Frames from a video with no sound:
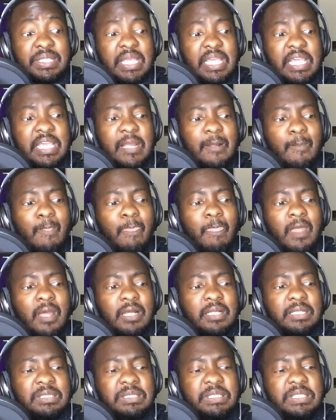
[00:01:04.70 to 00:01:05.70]
the
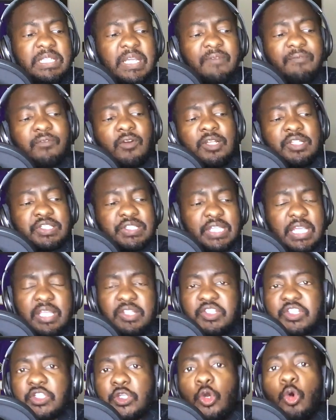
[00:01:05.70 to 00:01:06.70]
difference
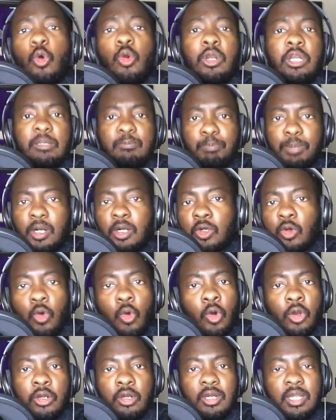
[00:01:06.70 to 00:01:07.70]
in scoring per
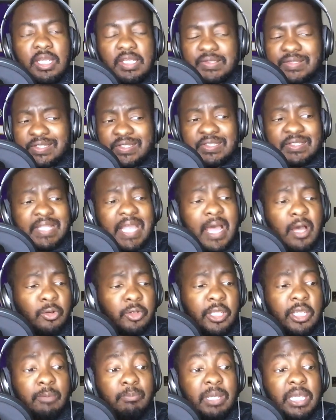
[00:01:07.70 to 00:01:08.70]
quarter is
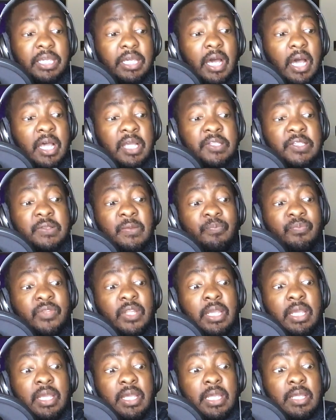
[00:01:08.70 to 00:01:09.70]
astounding because
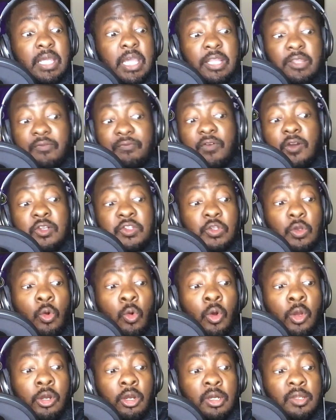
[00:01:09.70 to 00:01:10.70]
in the first
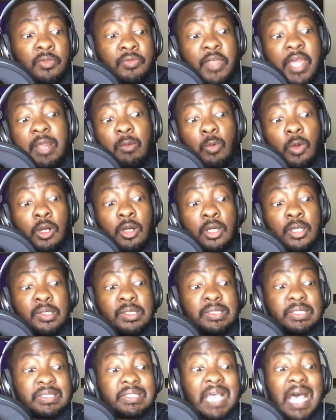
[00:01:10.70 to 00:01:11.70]
quarter, they were
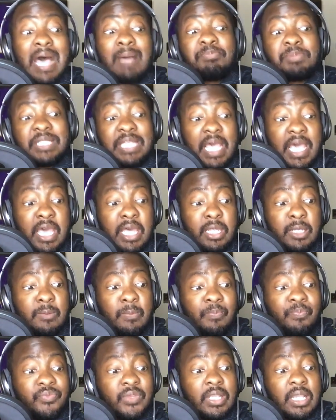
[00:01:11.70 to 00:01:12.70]
top
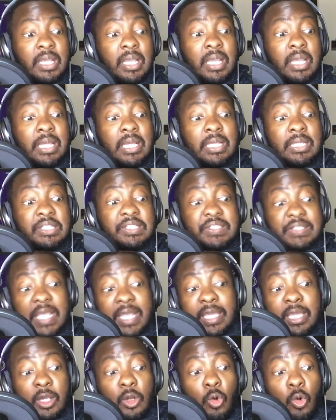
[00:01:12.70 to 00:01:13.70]
10.
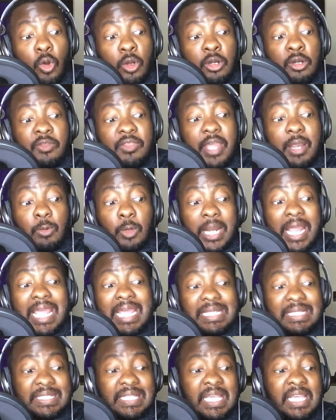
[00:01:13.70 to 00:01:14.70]
Second quarter, they were
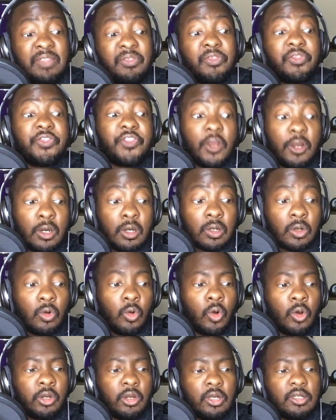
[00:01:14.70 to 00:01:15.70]
18th. Third
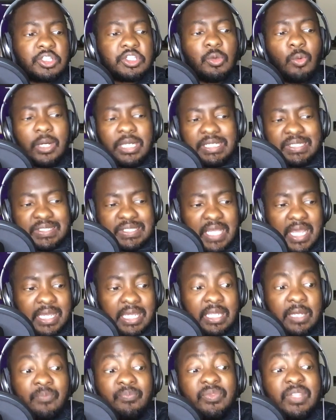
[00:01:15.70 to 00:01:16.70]
quarter,
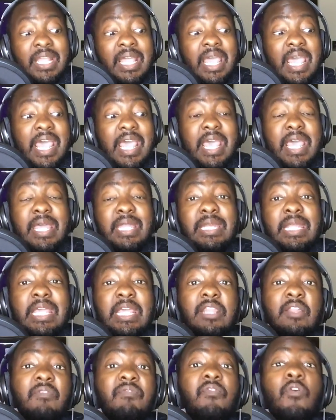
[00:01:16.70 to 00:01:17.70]
22nd. And
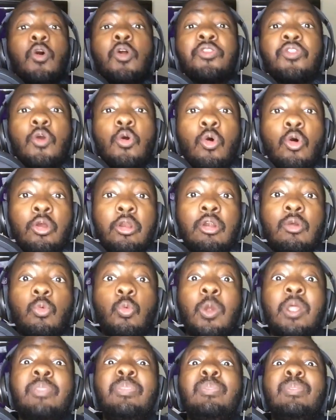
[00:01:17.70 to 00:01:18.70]
in the fourth quarter,
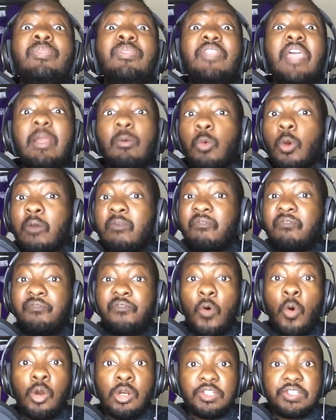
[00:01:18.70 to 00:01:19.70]
when they were
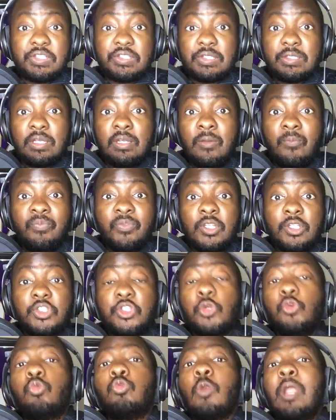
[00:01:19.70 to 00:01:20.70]
forced
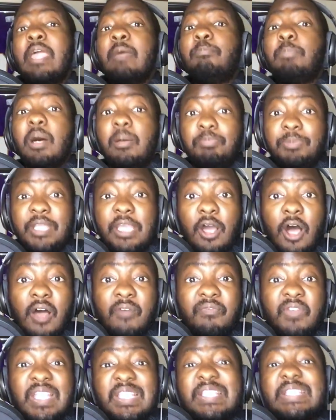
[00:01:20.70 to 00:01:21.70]
to ramp up the
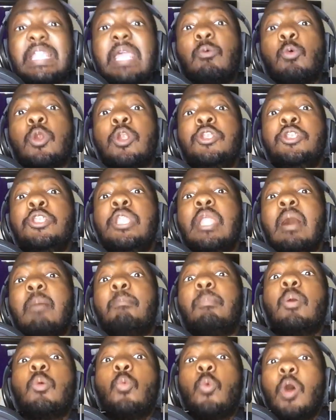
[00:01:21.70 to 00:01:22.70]
offense, they were
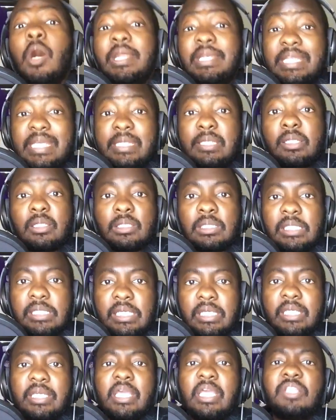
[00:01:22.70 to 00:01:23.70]
number one in the
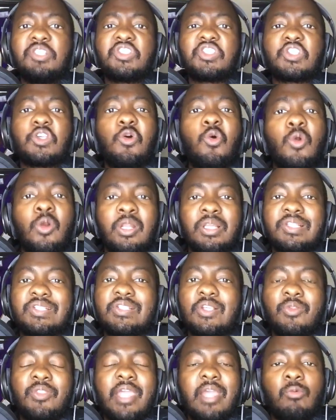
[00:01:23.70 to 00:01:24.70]
league in scoring.
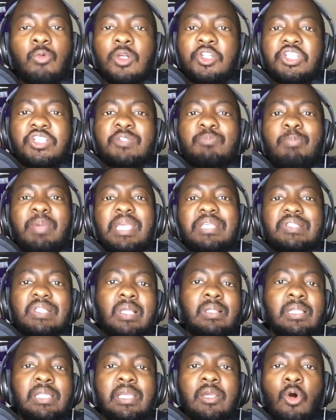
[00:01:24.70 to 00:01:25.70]
So they were just
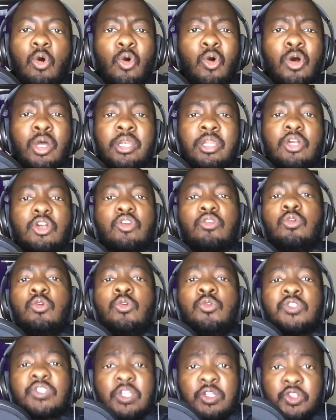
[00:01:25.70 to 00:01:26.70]
basically on
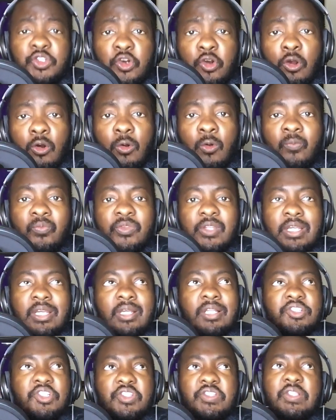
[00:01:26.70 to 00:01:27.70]
cruise control.
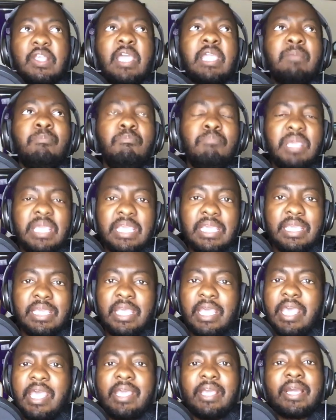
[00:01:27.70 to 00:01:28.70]
Just like
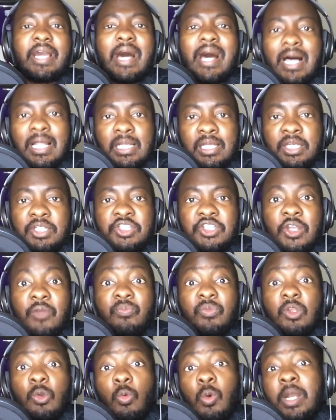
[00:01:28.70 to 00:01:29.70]
me in college,
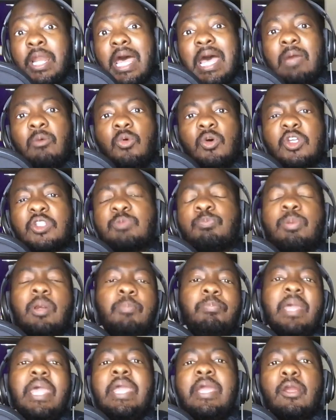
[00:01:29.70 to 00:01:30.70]
when I was
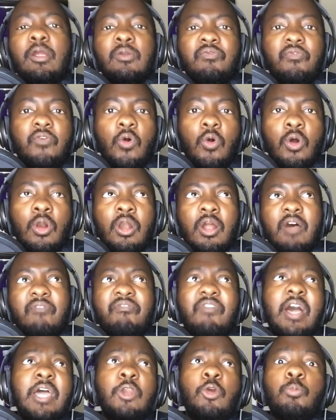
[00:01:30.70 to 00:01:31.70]
prepared for a
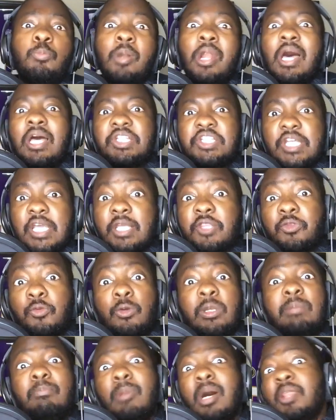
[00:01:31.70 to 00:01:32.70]
final project
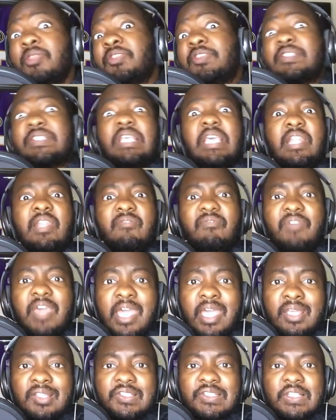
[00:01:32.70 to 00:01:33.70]
3 months in
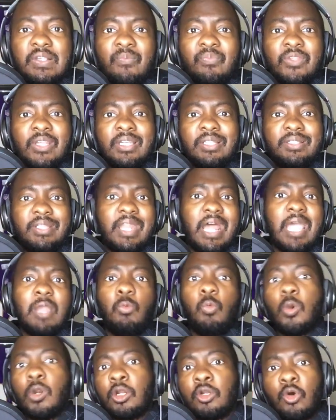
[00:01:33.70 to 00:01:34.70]
advance, did I
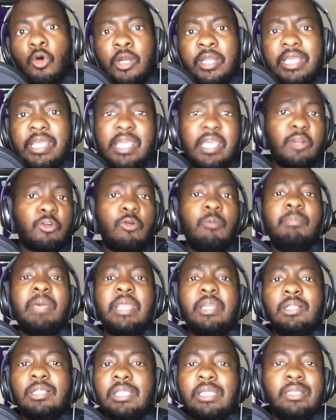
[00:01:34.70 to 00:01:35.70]
work on it
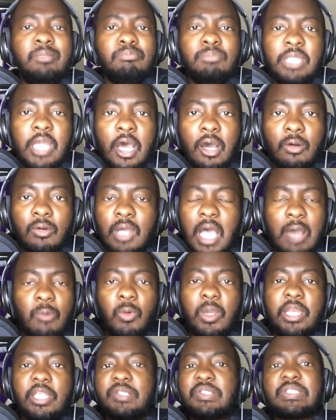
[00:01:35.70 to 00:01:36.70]
incrementally? No. I
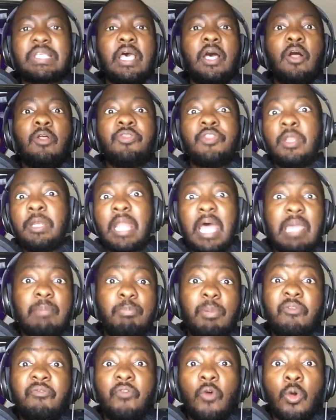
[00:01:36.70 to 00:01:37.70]
waited till the
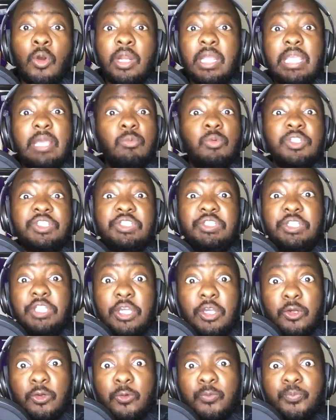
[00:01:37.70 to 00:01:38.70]
night before it was
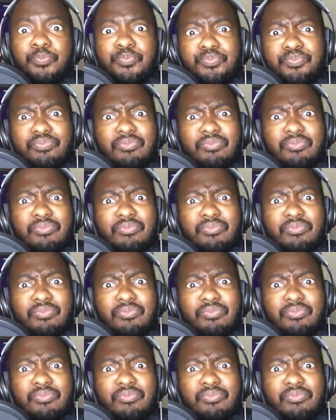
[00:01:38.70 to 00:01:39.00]
due,